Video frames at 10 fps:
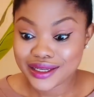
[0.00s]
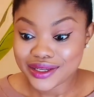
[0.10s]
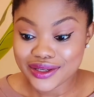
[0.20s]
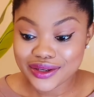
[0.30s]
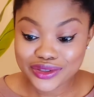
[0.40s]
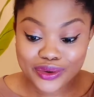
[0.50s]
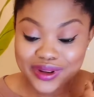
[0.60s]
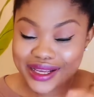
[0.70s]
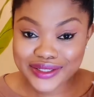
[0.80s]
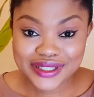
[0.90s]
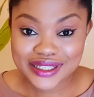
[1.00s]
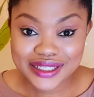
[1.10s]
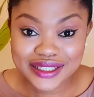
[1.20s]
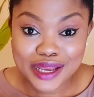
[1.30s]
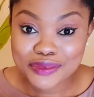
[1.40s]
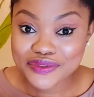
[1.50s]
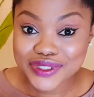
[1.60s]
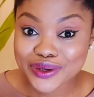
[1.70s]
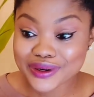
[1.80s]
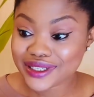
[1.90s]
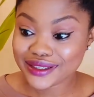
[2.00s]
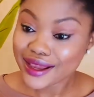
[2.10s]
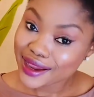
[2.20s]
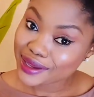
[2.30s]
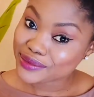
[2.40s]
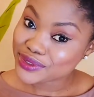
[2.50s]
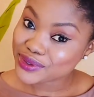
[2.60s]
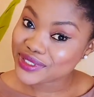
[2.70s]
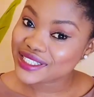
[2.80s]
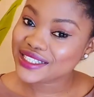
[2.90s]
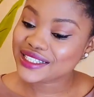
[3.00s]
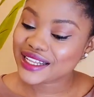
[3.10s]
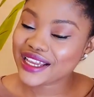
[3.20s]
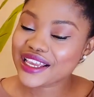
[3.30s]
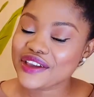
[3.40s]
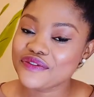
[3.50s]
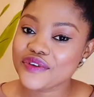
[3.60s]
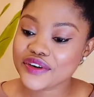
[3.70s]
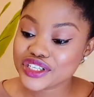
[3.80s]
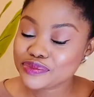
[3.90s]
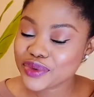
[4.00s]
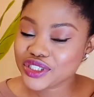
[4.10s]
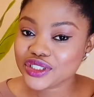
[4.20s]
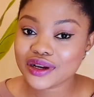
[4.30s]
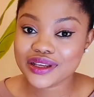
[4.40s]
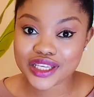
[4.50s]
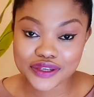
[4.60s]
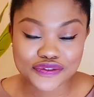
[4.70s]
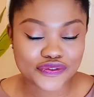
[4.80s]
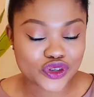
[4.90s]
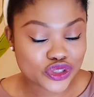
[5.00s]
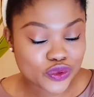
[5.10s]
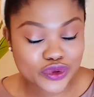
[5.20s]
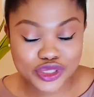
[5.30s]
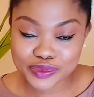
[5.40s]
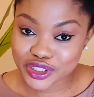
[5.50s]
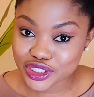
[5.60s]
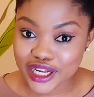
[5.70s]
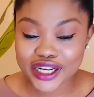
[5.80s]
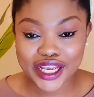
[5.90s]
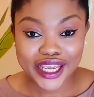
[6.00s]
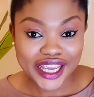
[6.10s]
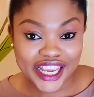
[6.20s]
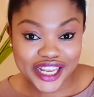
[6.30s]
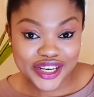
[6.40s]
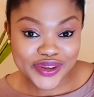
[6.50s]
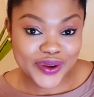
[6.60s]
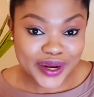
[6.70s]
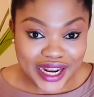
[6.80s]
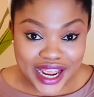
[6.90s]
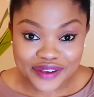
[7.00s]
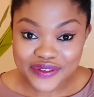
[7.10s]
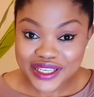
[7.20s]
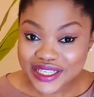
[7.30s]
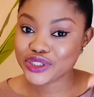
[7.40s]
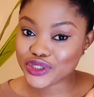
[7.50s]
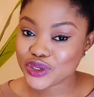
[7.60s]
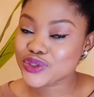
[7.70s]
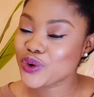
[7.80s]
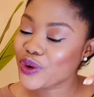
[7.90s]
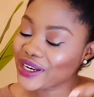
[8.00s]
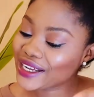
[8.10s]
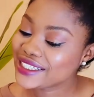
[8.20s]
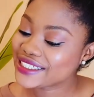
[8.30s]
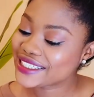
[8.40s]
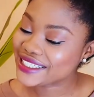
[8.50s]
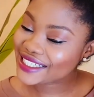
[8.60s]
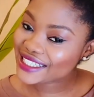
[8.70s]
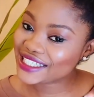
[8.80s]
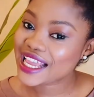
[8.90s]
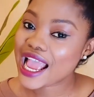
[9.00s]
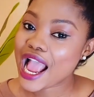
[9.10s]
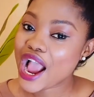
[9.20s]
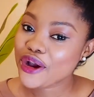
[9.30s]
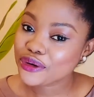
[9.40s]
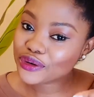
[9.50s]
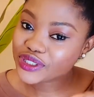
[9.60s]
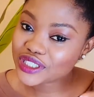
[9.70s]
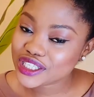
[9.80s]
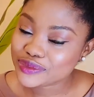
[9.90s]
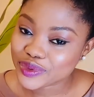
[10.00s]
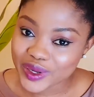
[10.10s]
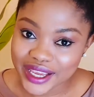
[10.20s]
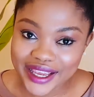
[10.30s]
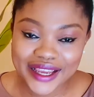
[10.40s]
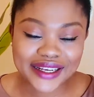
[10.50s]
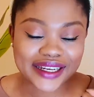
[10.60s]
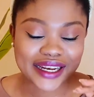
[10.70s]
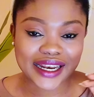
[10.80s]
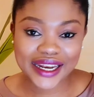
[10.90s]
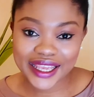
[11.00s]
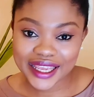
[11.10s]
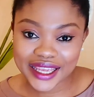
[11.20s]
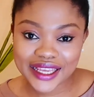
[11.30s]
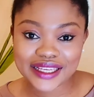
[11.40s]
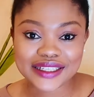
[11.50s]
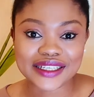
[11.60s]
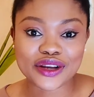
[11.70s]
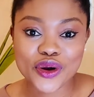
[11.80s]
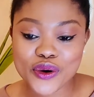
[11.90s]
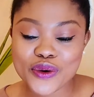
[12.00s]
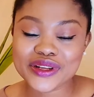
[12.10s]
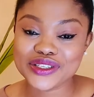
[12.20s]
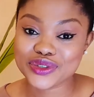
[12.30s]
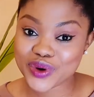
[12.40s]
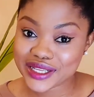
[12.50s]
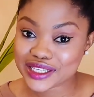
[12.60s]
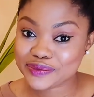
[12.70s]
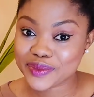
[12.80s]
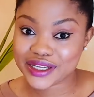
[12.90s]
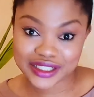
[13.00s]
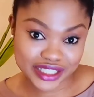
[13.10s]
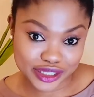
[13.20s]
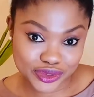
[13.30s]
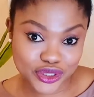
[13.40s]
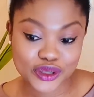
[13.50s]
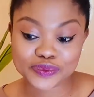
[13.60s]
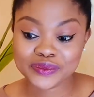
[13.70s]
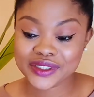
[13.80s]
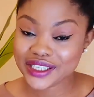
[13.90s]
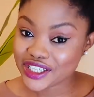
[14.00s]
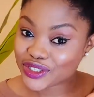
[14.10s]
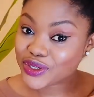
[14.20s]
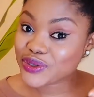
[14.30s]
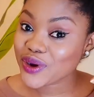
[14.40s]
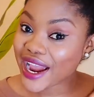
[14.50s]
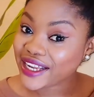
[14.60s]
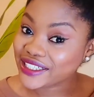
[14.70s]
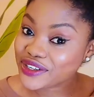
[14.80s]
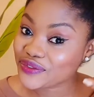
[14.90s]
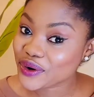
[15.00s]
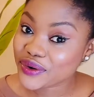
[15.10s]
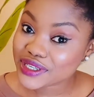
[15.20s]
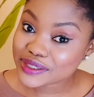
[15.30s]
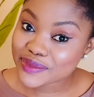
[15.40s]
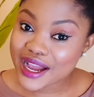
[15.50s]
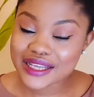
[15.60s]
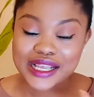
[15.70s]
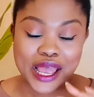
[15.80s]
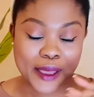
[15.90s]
you don't get to see this type of thing all the time. So this is like a very special gift for someone special in your life. Be sure to order this crochet bouquet. The link, the code is right in my description. It's also ideal for Christmas,